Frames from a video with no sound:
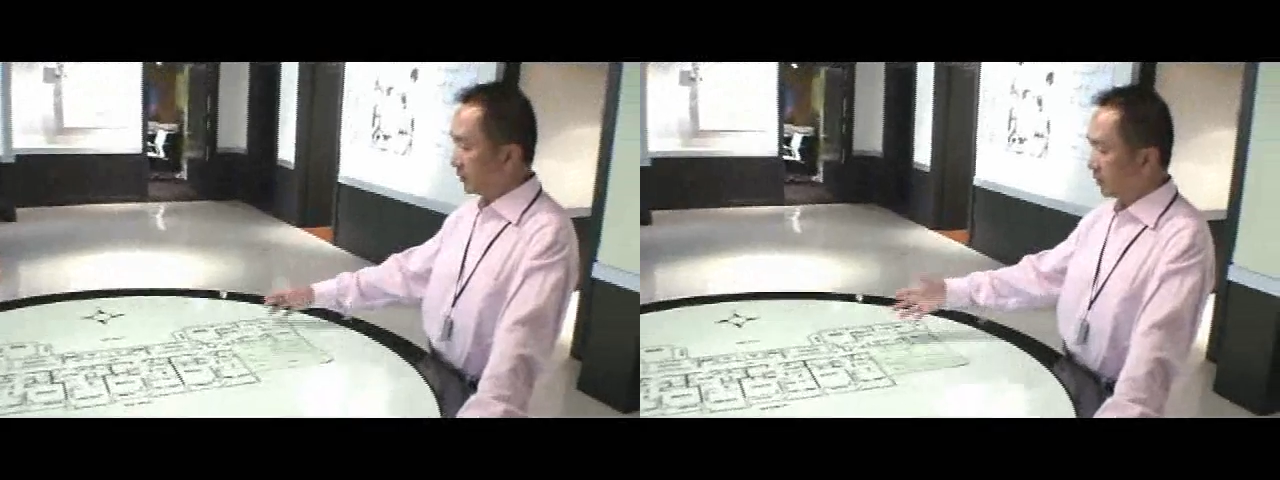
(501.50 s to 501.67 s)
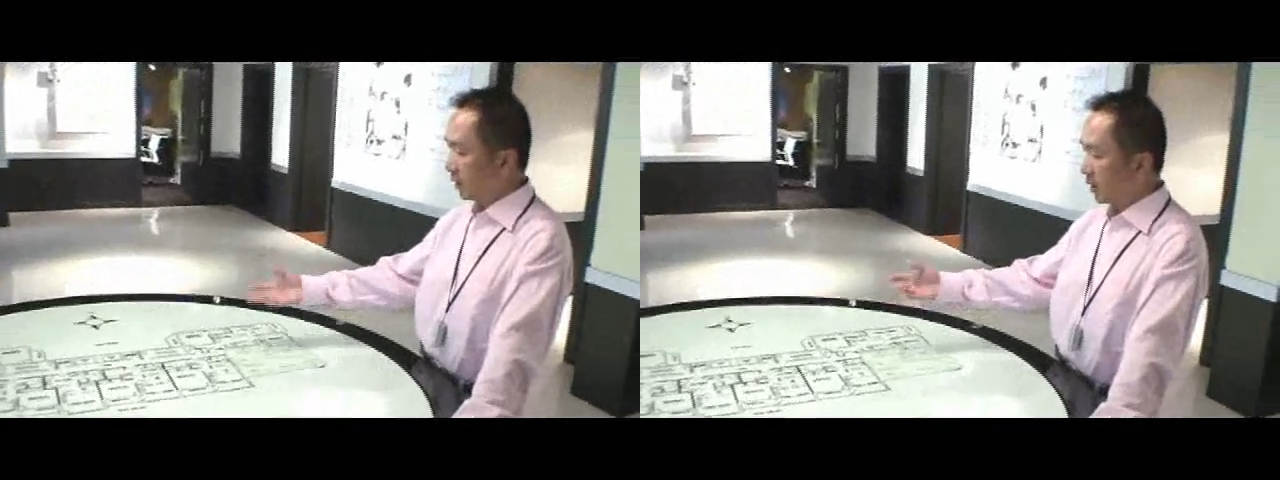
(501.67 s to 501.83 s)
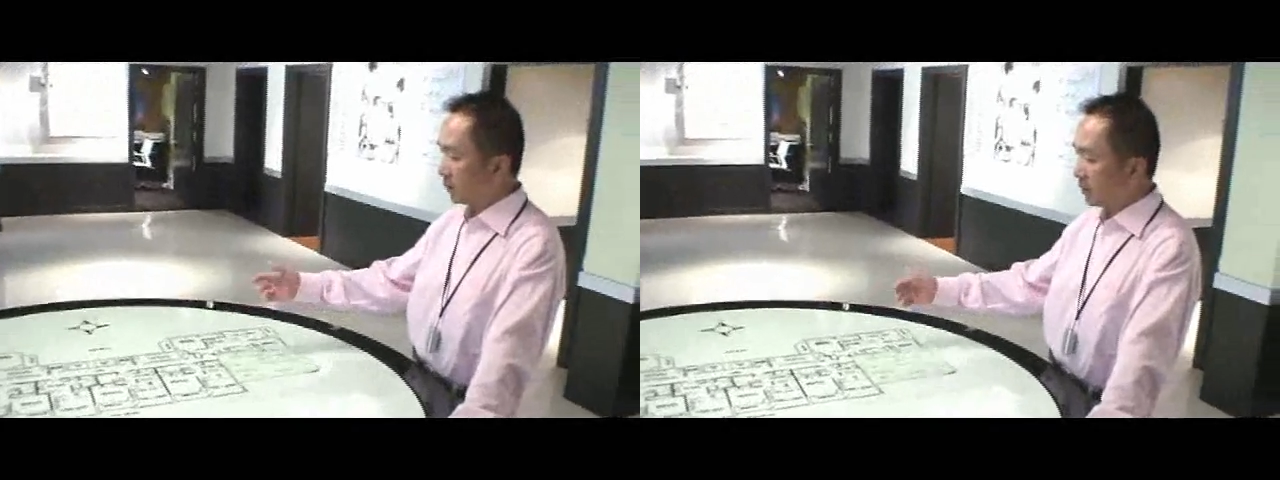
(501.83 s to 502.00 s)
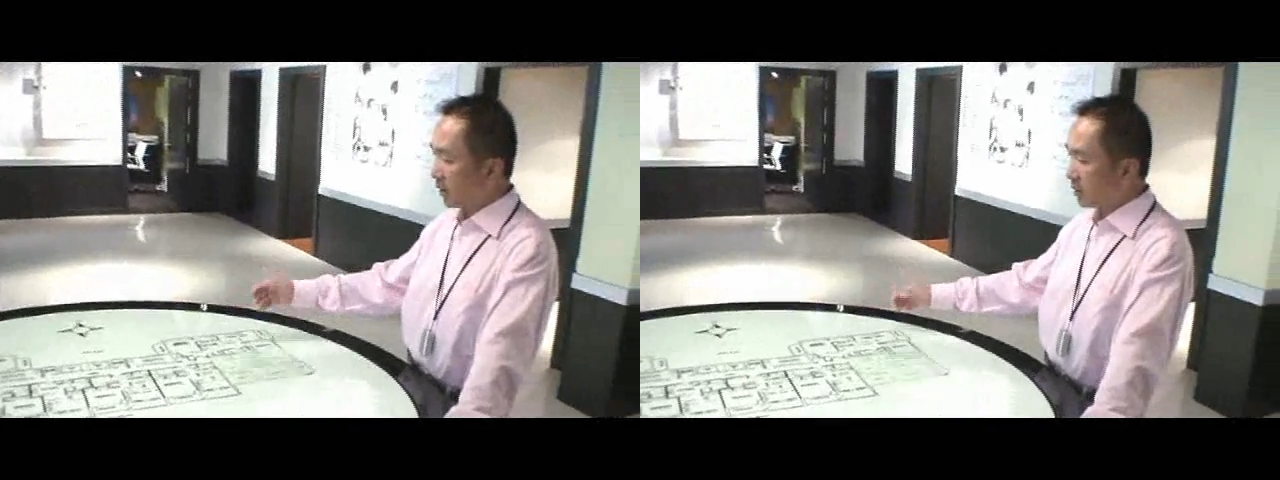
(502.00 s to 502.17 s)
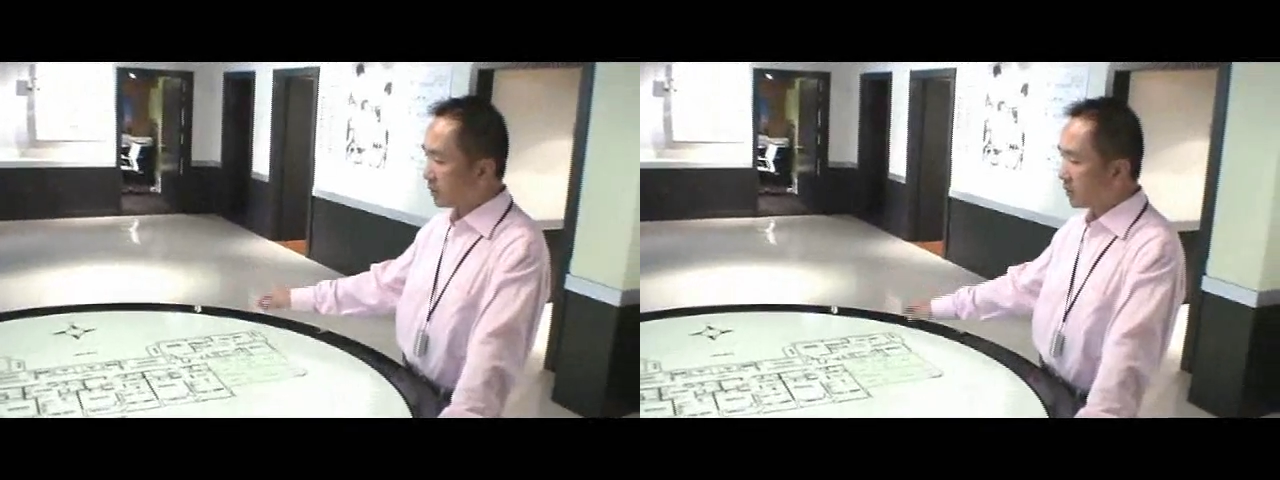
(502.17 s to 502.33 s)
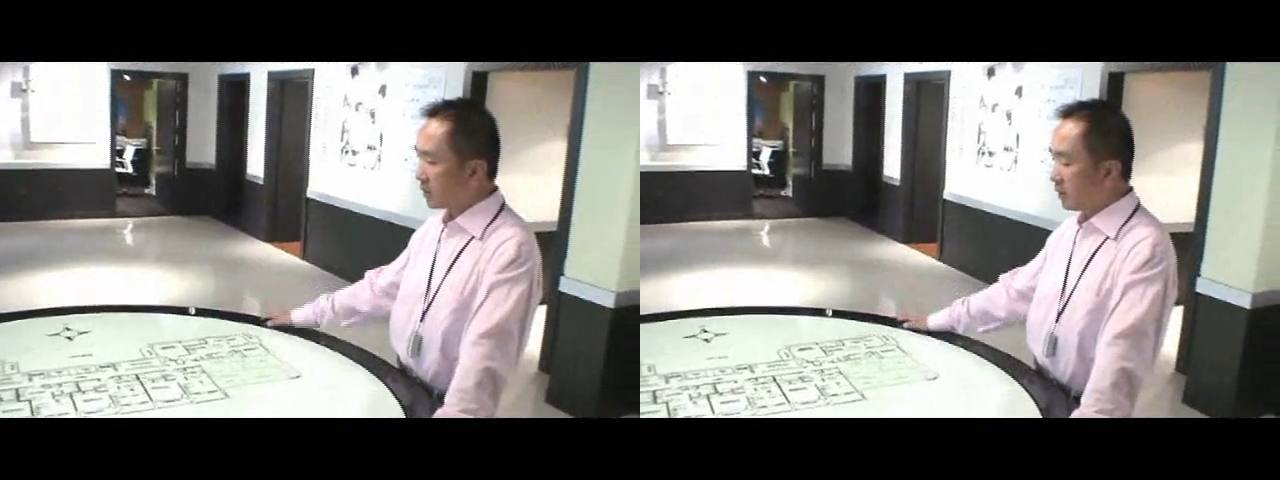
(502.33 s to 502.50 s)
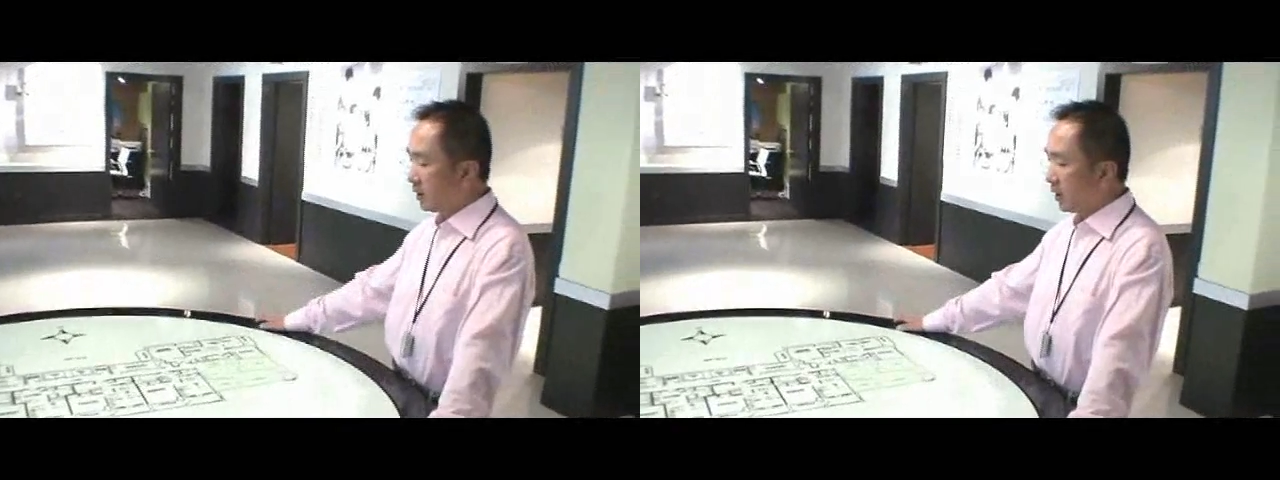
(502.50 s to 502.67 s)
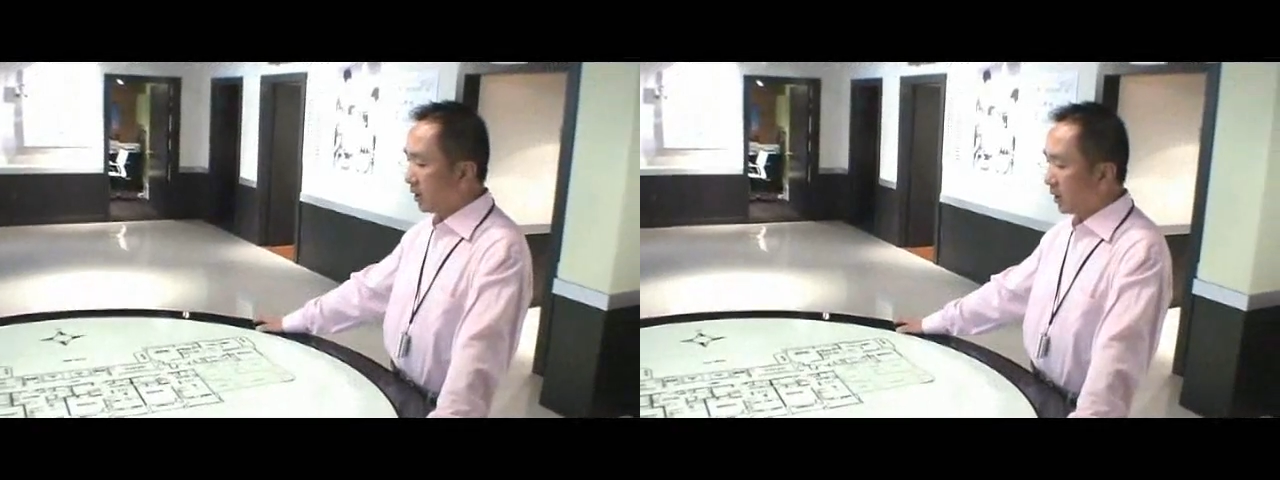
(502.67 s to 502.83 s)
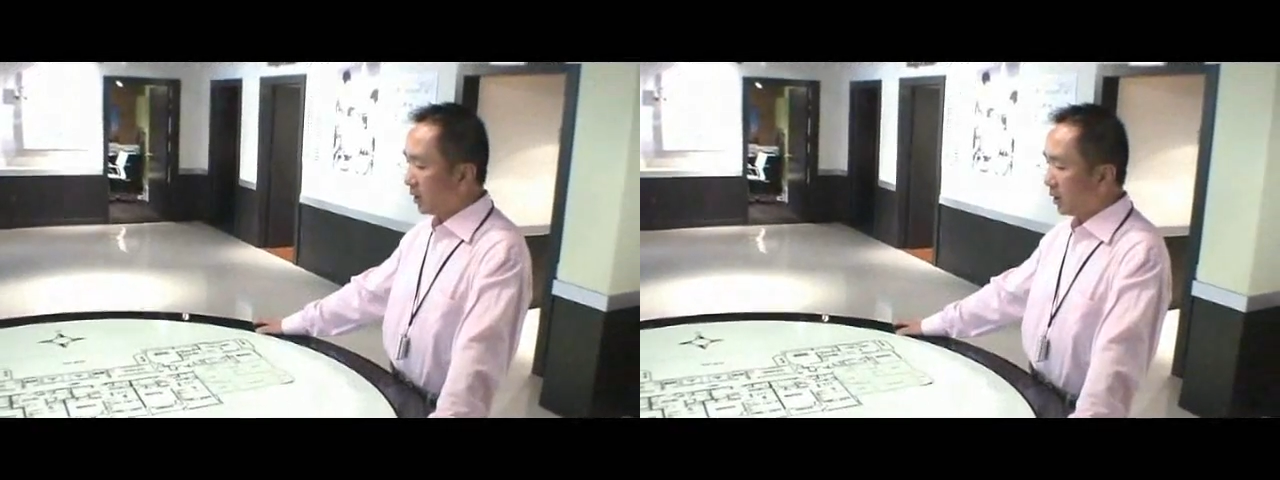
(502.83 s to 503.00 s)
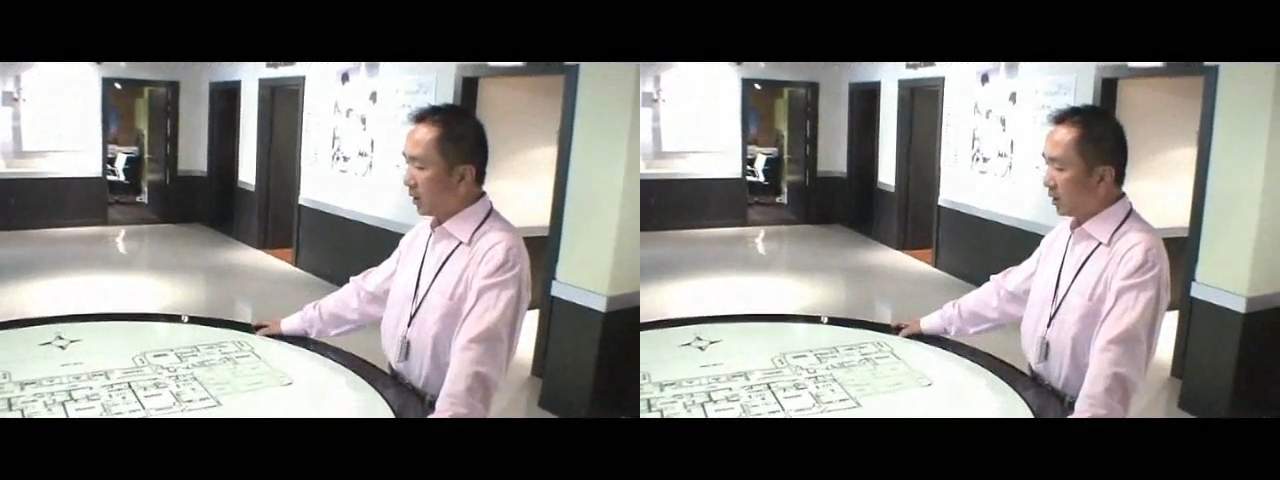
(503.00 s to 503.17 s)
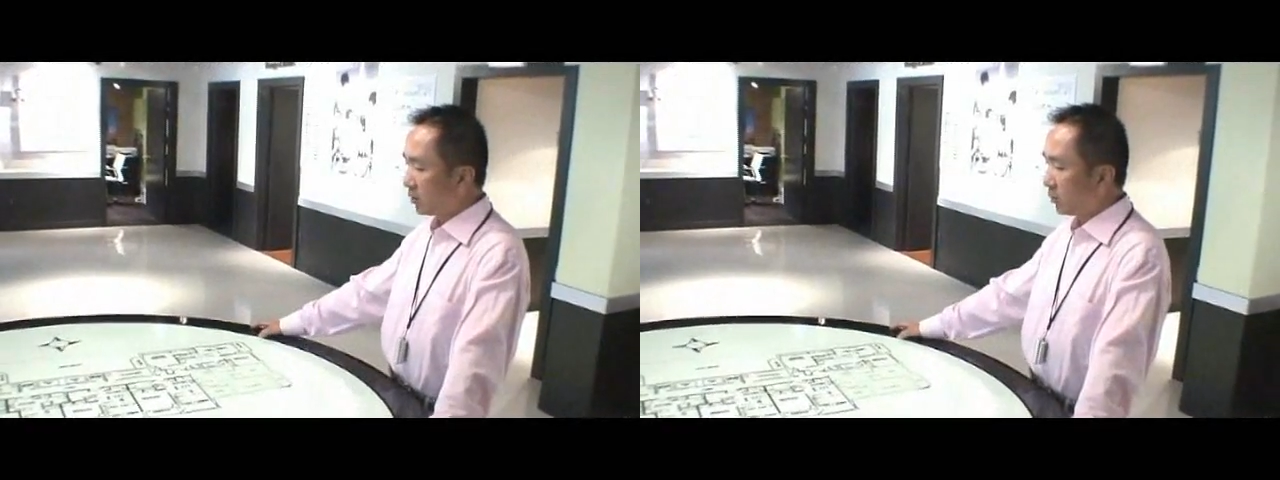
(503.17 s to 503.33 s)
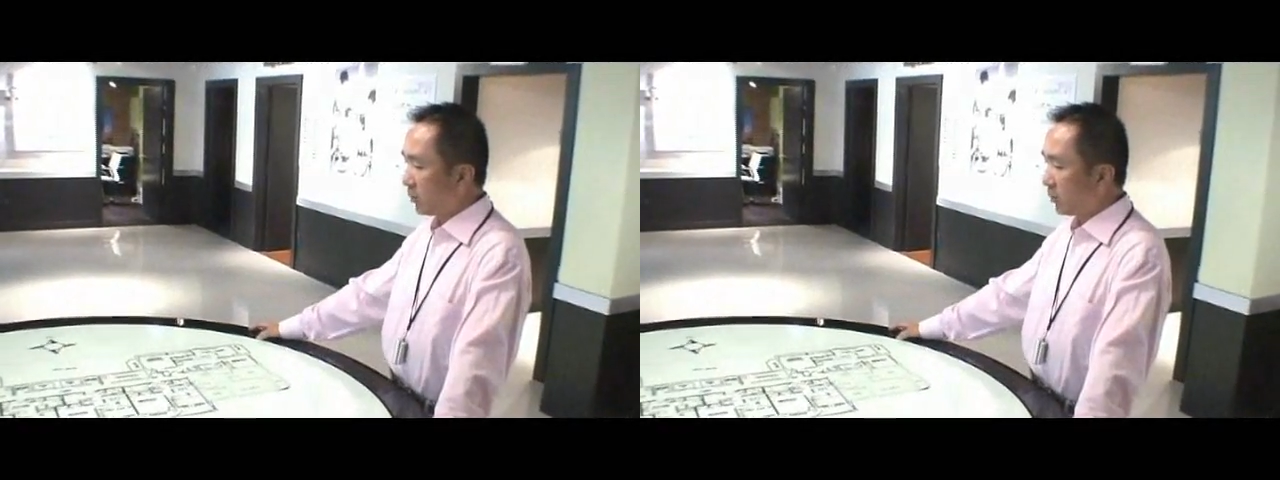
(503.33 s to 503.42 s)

the high rise, the